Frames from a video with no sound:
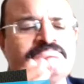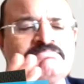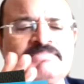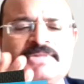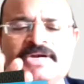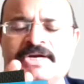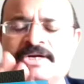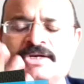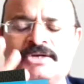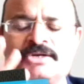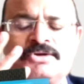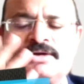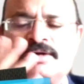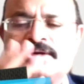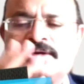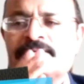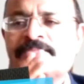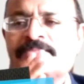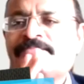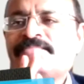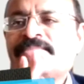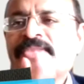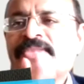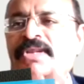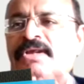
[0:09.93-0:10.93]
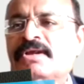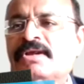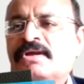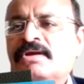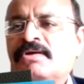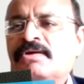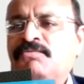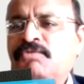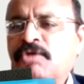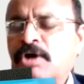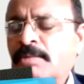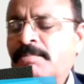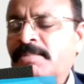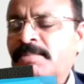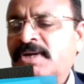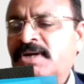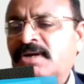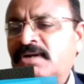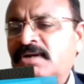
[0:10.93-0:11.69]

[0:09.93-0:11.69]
undergone. Formal,